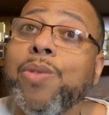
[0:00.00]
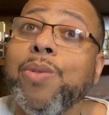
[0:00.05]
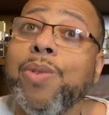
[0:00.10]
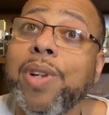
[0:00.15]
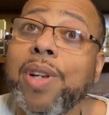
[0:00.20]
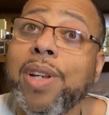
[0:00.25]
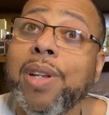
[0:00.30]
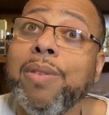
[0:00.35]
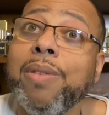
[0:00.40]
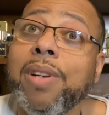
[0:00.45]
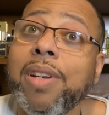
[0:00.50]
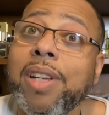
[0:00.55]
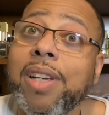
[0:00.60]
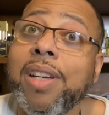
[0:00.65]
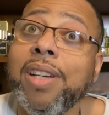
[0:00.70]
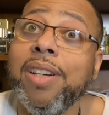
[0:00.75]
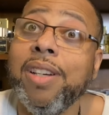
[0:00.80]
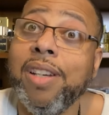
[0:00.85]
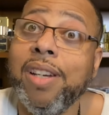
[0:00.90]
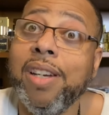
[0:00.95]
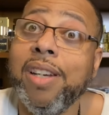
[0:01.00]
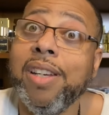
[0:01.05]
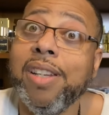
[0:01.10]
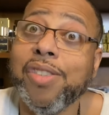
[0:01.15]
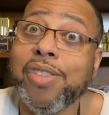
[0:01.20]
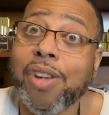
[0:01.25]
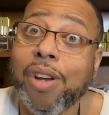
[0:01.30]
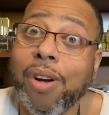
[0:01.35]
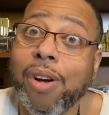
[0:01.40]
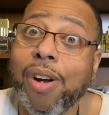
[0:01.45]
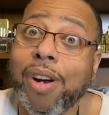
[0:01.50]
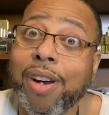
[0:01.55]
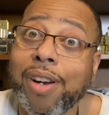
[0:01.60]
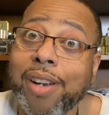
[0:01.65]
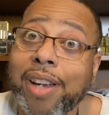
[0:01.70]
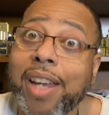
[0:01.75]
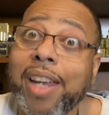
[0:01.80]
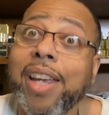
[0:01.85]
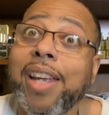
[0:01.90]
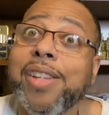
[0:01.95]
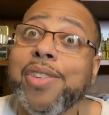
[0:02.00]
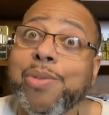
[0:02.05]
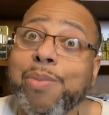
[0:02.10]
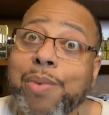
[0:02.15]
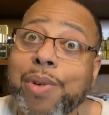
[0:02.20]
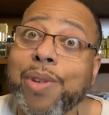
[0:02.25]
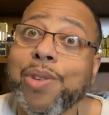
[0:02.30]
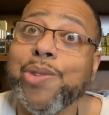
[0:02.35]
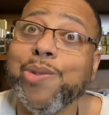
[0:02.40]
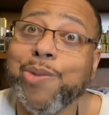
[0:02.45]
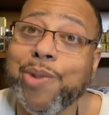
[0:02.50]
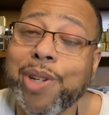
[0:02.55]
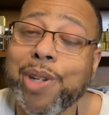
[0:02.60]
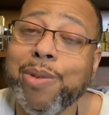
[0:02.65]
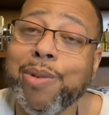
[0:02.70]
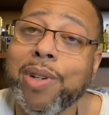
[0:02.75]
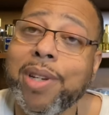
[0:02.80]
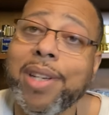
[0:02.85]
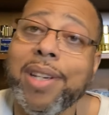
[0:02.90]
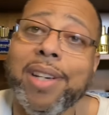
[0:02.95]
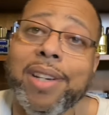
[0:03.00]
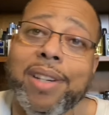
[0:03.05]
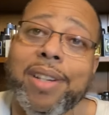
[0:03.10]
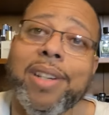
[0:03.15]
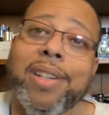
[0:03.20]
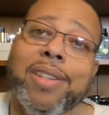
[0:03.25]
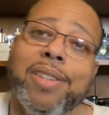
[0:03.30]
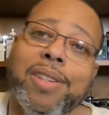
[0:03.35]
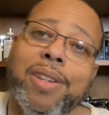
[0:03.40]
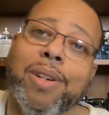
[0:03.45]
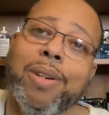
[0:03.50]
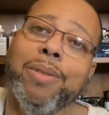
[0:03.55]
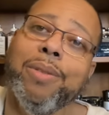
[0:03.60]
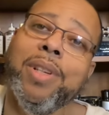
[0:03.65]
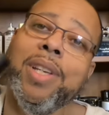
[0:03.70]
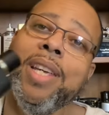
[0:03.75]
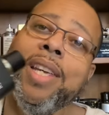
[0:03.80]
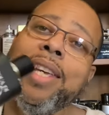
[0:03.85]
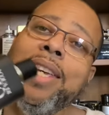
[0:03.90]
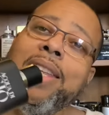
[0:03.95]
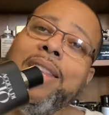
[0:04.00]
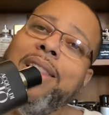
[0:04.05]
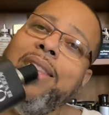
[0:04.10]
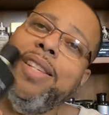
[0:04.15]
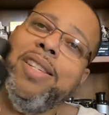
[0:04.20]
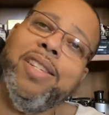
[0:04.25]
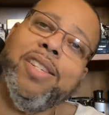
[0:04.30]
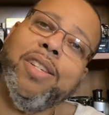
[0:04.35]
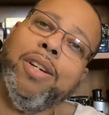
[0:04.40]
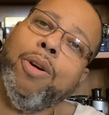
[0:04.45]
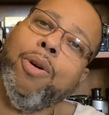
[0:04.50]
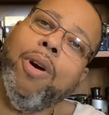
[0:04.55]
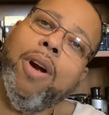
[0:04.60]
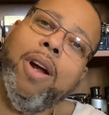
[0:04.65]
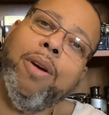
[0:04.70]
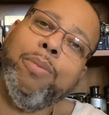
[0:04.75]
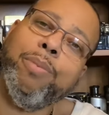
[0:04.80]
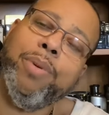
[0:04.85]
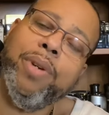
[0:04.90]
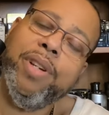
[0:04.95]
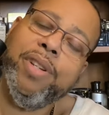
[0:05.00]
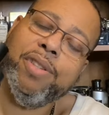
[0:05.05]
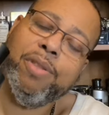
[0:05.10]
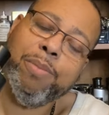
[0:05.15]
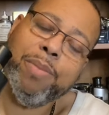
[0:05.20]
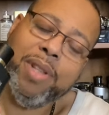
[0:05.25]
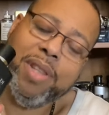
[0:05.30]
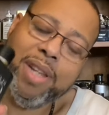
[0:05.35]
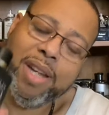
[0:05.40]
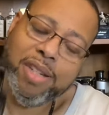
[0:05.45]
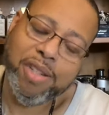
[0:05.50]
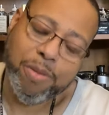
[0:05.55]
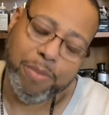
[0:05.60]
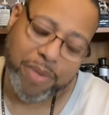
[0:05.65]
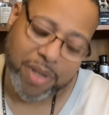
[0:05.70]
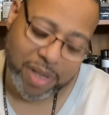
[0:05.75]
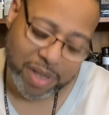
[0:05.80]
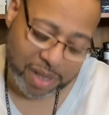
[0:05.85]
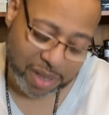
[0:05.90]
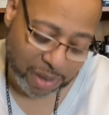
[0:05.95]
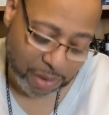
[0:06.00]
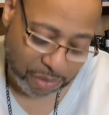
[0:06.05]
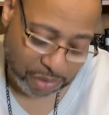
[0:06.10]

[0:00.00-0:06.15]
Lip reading: really, really good in this car. It smells really, really good." So this is a crowd pleaser, but that should be as no